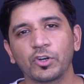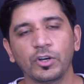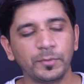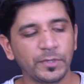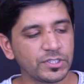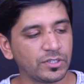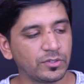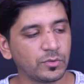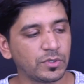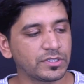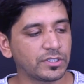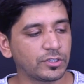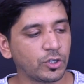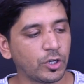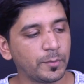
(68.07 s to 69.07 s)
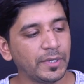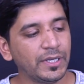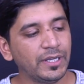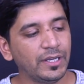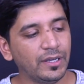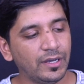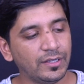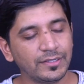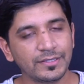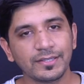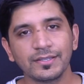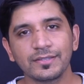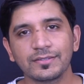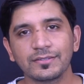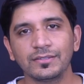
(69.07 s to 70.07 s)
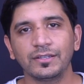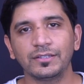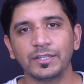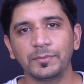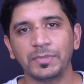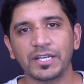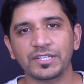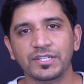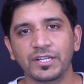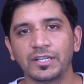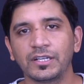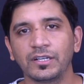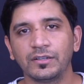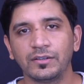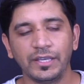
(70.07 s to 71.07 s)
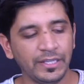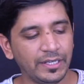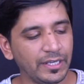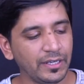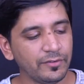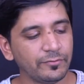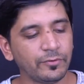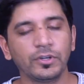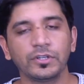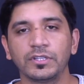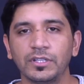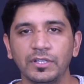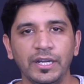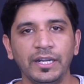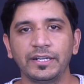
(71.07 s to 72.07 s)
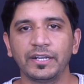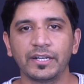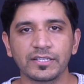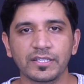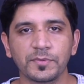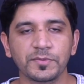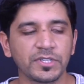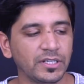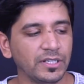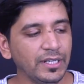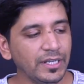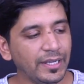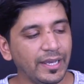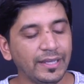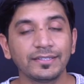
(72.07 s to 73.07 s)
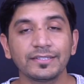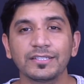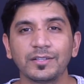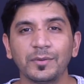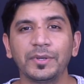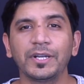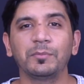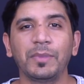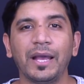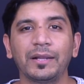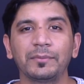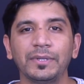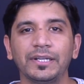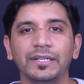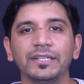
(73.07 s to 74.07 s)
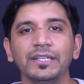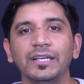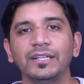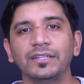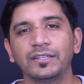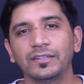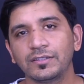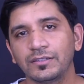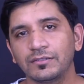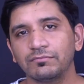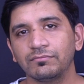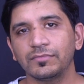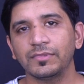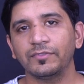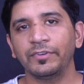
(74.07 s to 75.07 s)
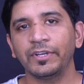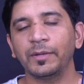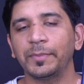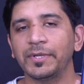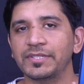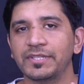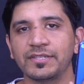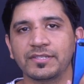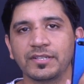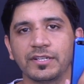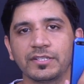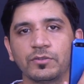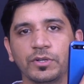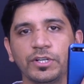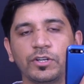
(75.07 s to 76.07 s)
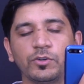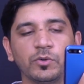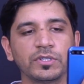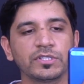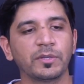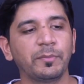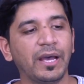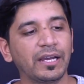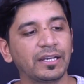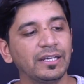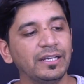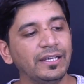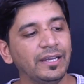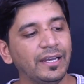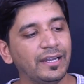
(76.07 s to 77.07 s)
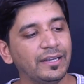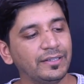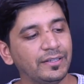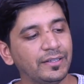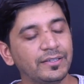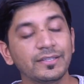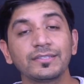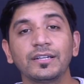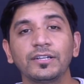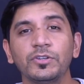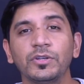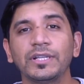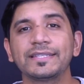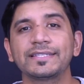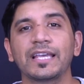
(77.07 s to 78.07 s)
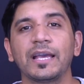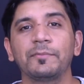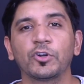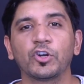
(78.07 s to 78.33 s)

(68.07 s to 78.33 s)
combination towards the top. This is the plastic area for the antenna reception, and this is the metal backplate. The fingerprint sensor is located towards the back, and this is the dual lens camera